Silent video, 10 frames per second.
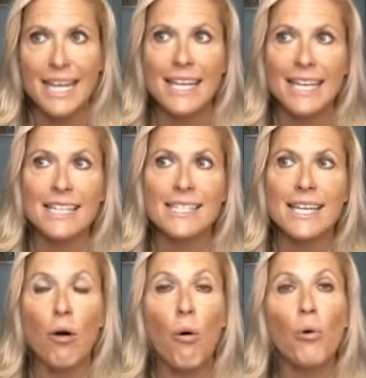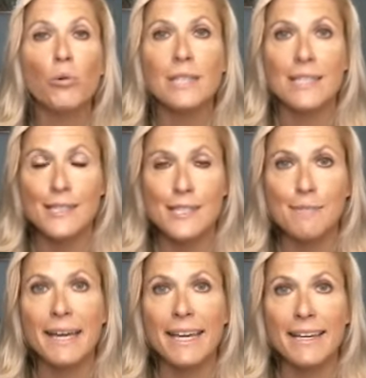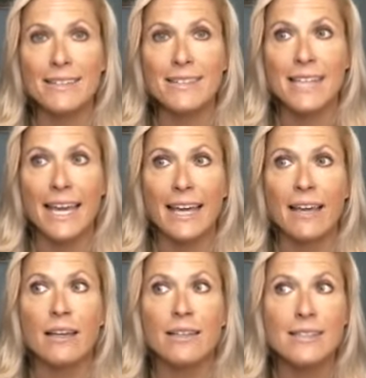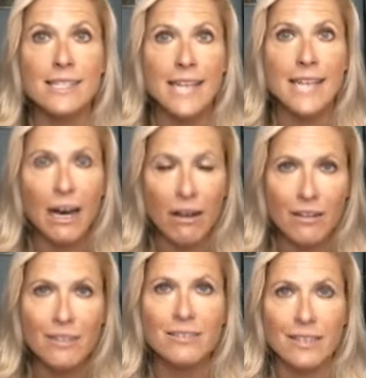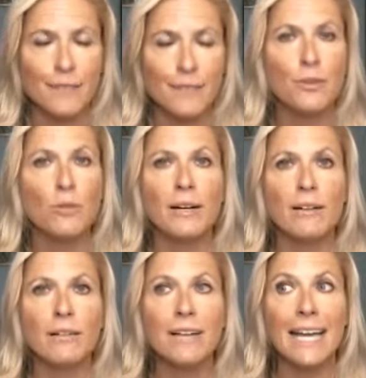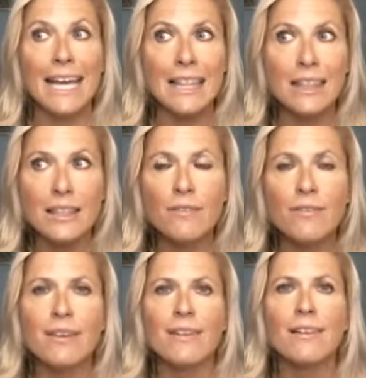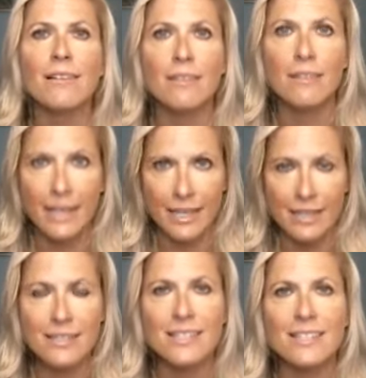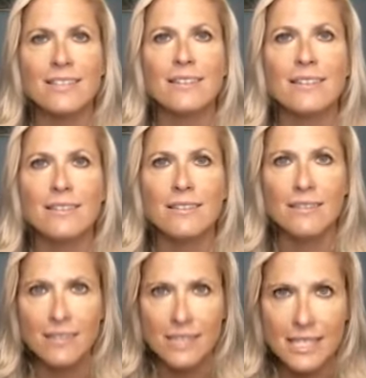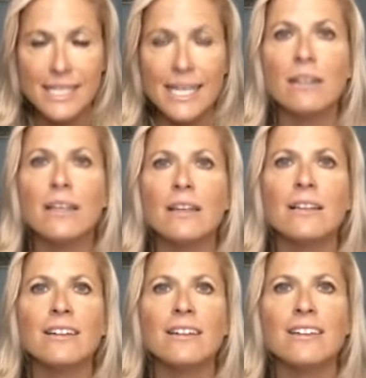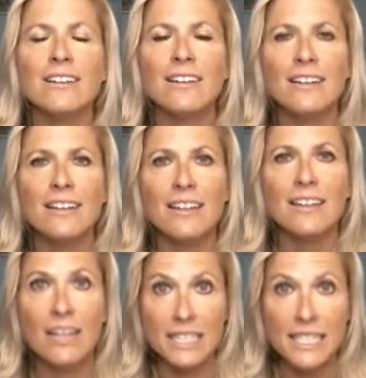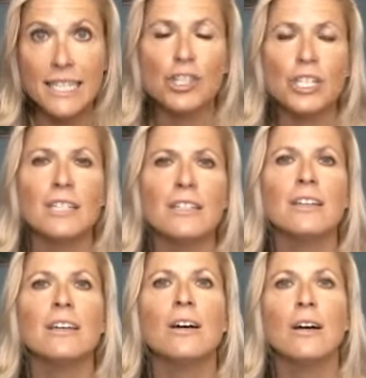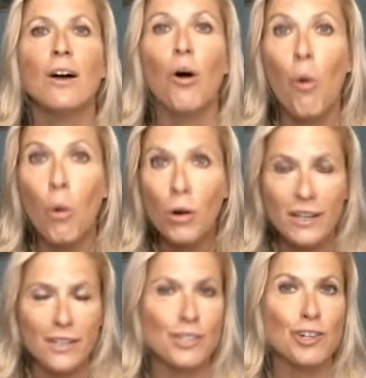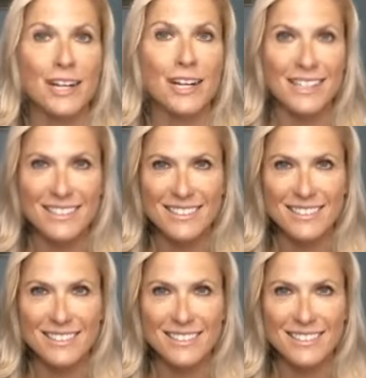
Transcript: It is a holding space, a cell, if you will, a living light, cellular conduction orchestra,